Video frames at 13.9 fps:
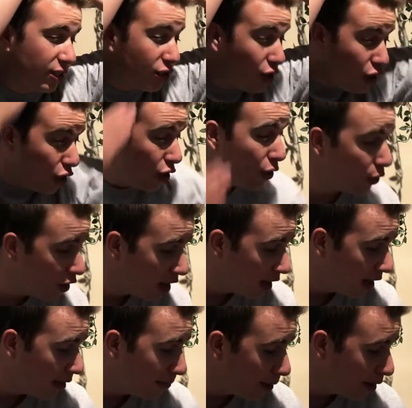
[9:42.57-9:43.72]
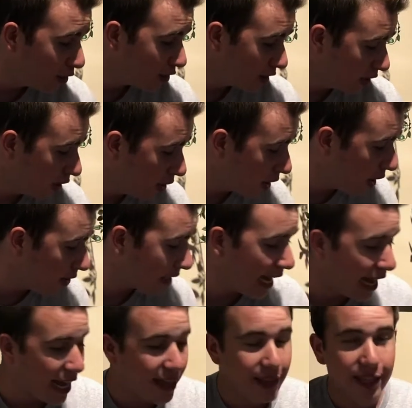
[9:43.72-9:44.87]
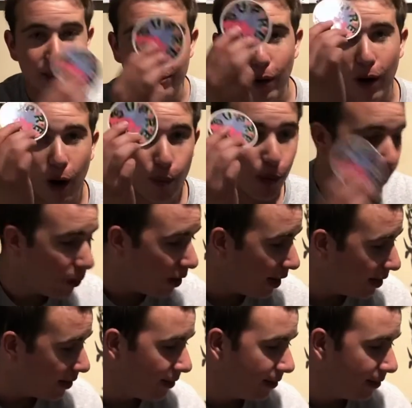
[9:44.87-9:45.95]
2 Motion logos and this marble one.